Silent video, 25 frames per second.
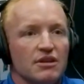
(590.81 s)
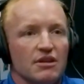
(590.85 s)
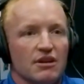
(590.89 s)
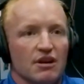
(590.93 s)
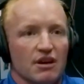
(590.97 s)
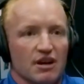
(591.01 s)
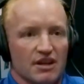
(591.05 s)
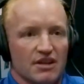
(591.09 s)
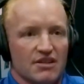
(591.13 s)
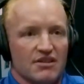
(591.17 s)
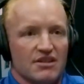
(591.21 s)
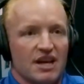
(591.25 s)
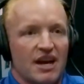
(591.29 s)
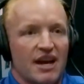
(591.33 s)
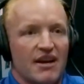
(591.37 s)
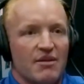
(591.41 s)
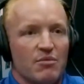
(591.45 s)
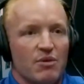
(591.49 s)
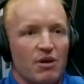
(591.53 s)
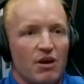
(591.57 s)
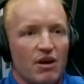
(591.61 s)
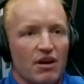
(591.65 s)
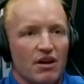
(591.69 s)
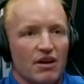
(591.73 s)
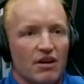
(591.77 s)
or on a
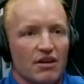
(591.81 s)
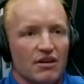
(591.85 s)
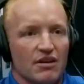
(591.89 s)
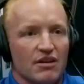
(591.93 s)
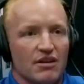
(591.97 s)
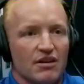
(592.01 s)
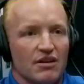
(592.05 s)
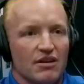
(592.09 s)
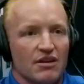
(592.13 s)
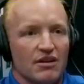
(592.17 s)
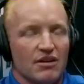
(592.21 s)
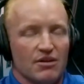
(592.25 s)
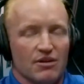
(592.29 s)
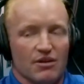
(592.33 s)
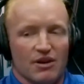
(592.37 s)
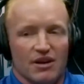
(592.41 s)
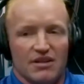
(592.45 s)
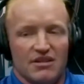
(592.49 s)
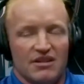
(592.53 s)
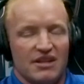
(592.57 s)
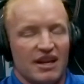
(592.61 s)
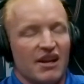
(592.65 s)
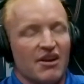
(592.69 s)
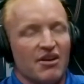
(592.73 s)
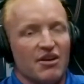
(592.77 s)
sidewalk or a
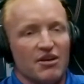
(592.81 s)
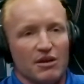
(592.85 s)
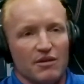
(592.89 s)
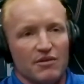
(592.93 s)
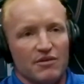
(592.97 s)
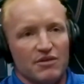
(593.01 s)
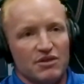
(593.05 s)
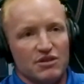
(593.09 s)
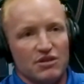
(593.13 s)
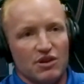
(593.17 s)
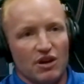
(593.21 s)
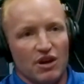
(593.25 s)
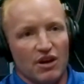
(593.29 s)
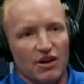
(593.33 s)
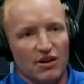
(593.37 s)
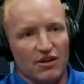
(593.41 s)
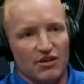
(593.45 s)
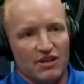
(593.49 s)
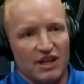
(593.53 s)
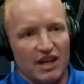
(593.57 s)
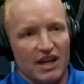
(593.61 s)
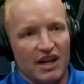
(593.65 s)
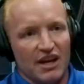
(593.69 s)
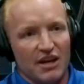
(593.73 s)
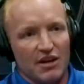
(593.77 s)

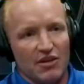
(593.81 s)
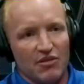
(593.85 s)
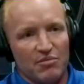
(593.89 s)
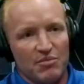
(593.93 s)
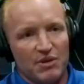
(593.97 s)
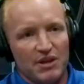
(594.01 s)
decorative